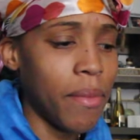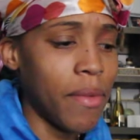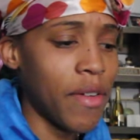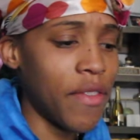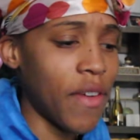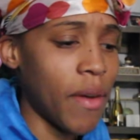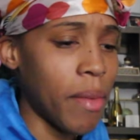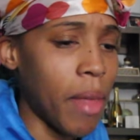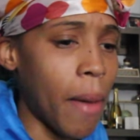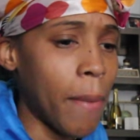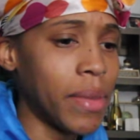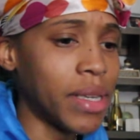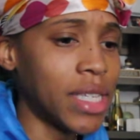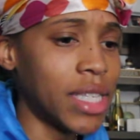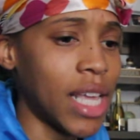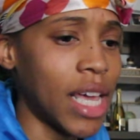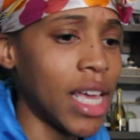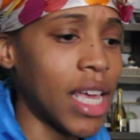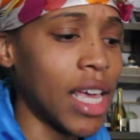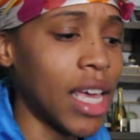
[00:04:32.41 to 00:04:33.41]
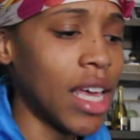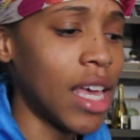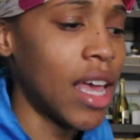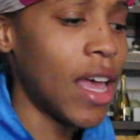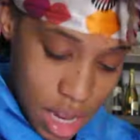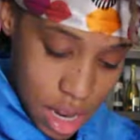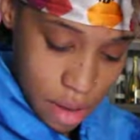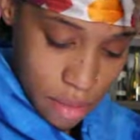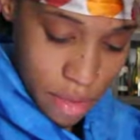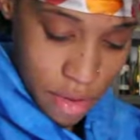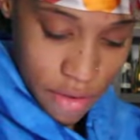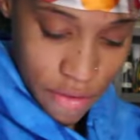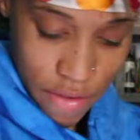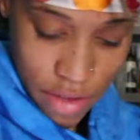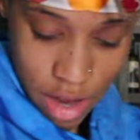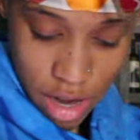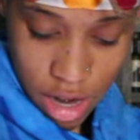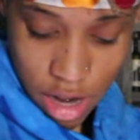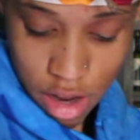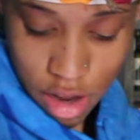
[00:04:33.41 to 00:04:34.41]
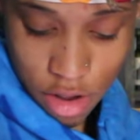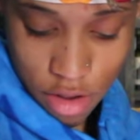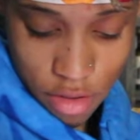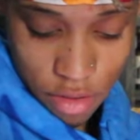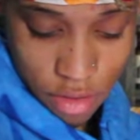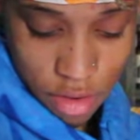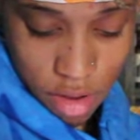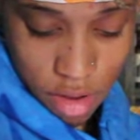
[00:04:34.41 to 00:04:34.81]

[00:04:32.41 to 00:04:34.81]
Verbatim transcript: if i'm not mistaken let me find out